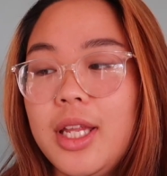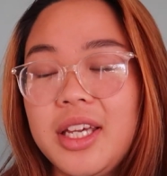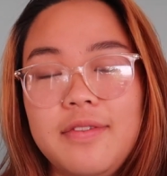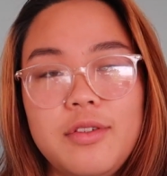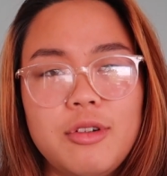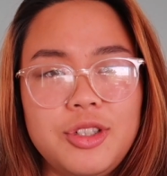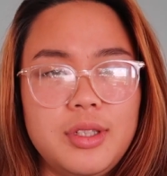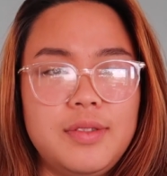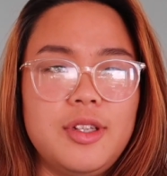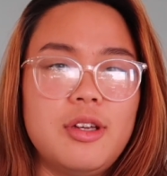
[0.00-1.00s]
Like, if you're
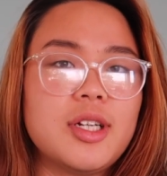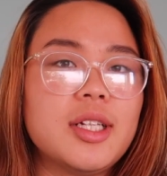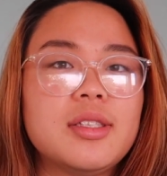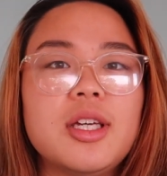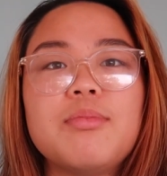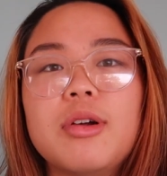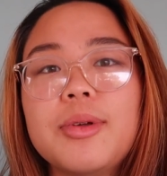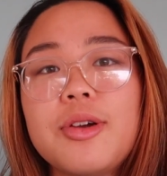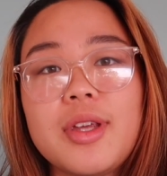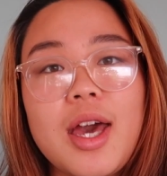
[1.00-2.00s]
watching this video, chances are you
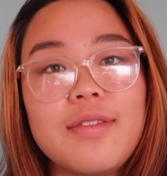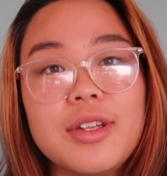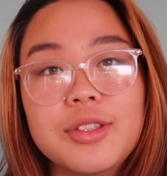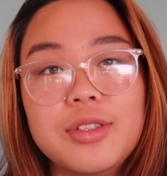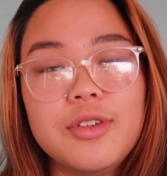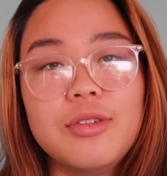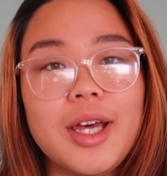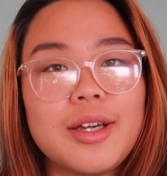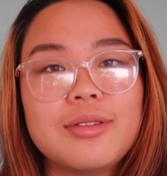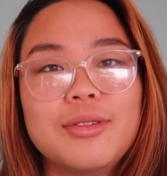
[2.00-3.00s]
probably already have an interview,
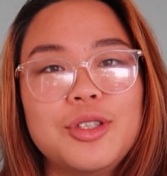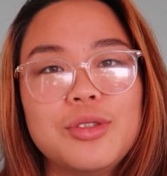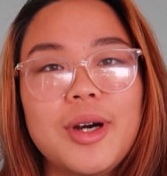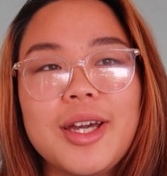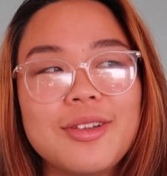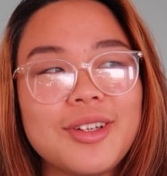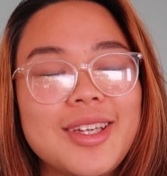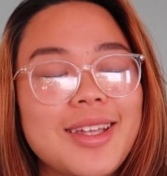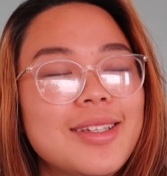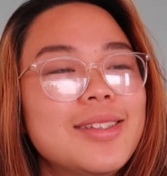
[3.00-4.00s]
like, which is why you're
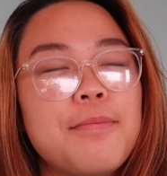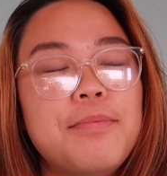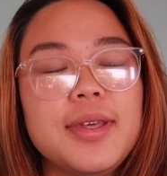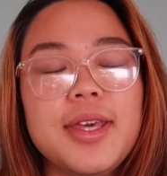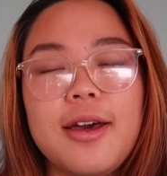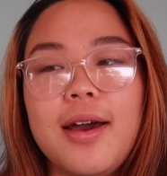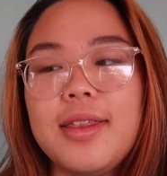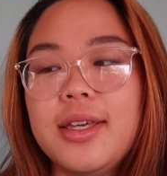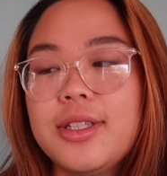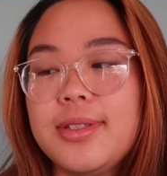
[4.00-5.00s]
looking at this. But yeah,
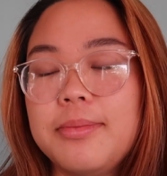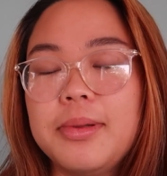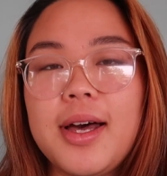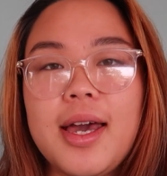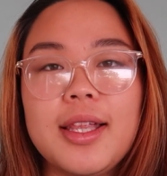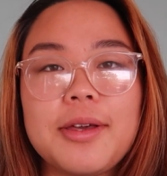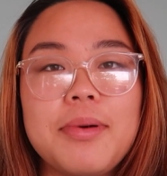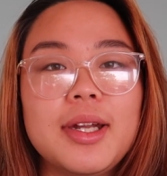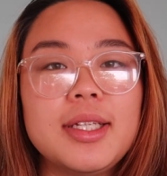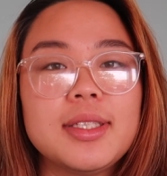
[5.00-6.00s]
I think just apply.
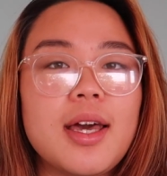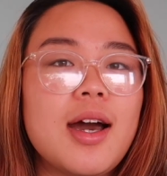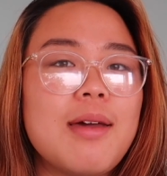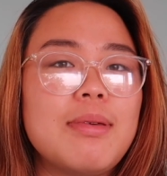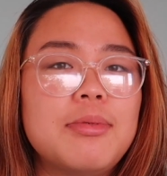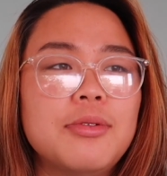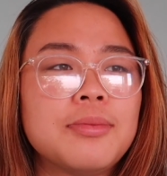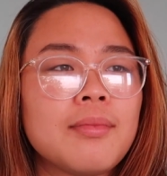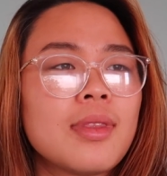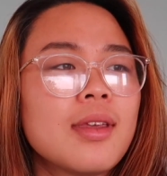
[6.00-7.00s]
Like, Bunnings, they hire
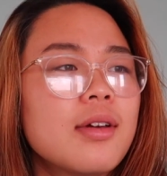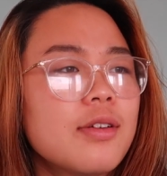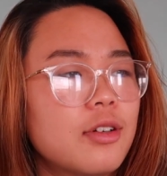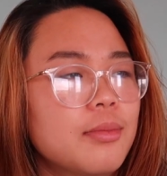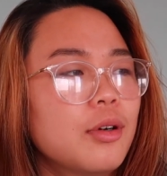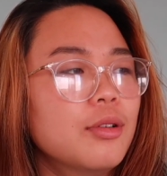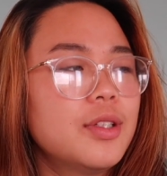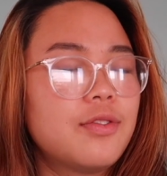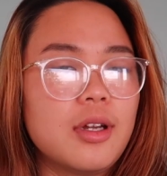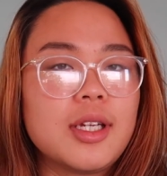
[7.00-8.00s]
people from
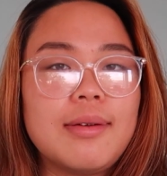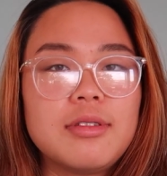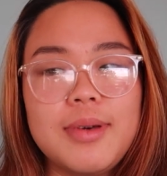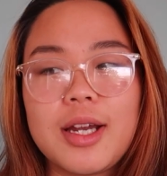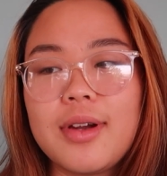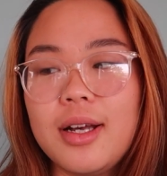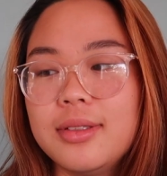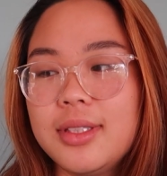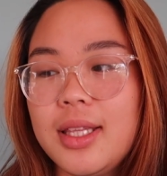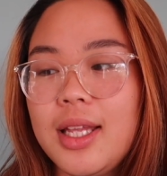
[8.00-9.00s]
all different types of
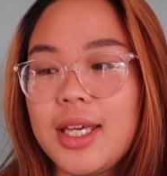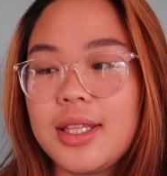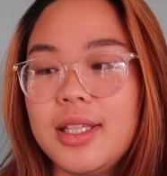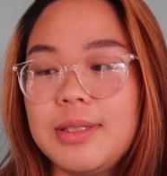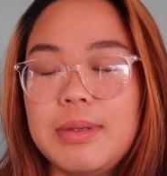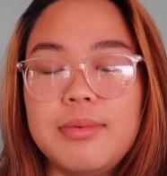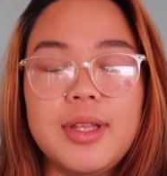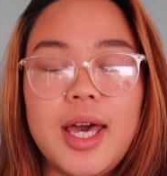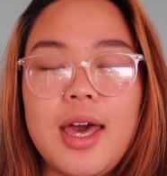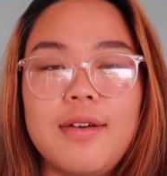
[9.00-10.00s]
backgrounds, and like there's
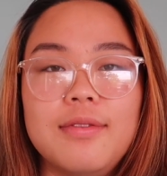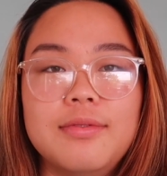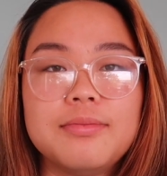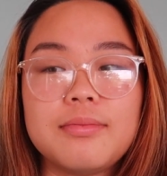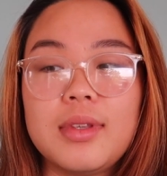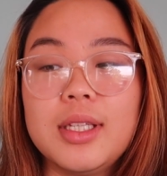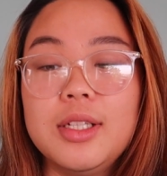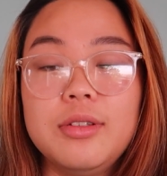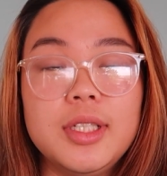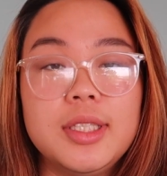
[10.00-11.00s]
people that have
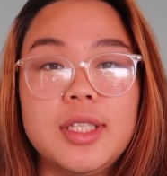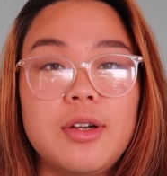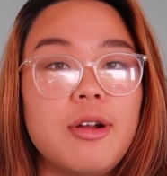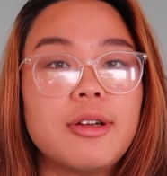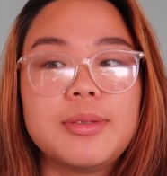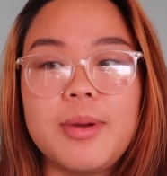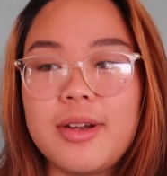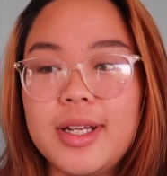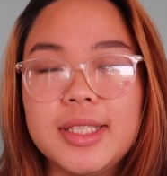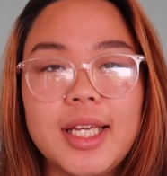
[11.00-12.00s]
literally zero
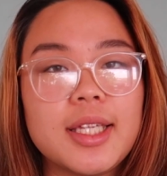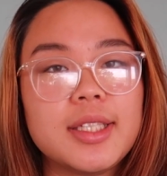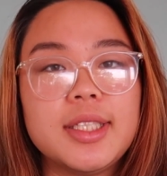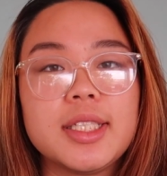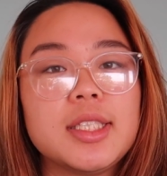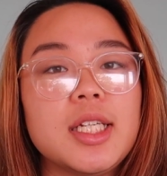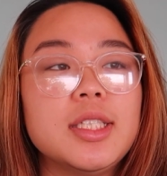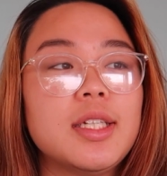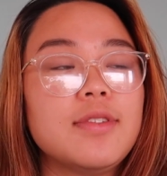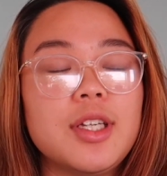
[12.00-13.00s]
experience, like
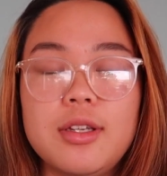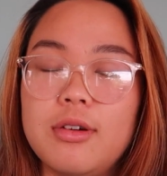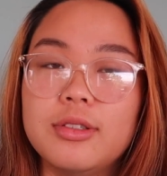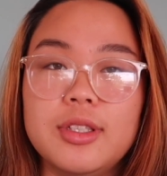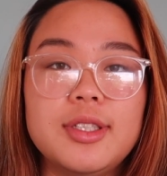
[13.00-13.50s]
16-17-year-olds.